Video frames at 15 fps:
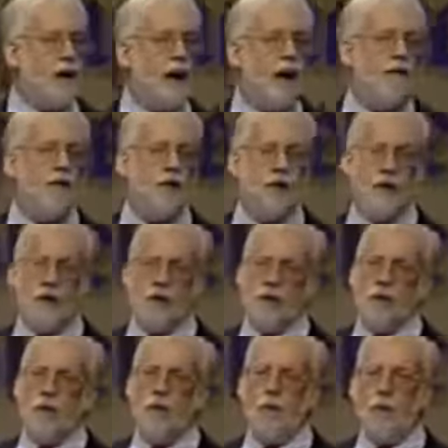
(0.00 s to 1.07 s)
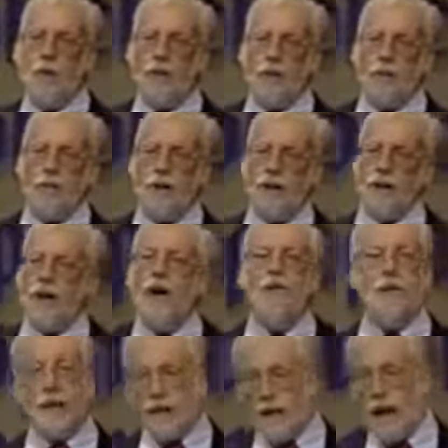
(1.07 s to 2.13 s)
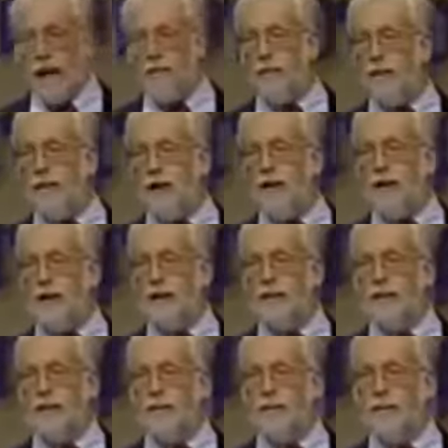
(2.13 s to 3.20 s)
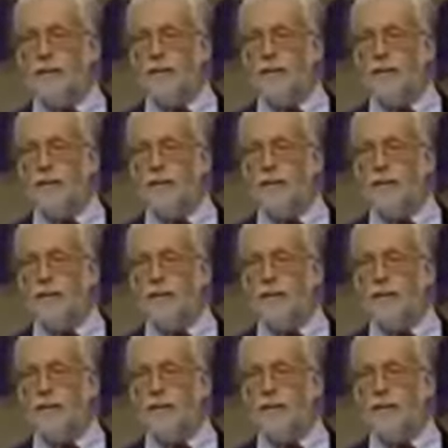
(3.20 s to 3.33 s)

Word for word: in the officers' corps of the British Army, you had to be a Mason.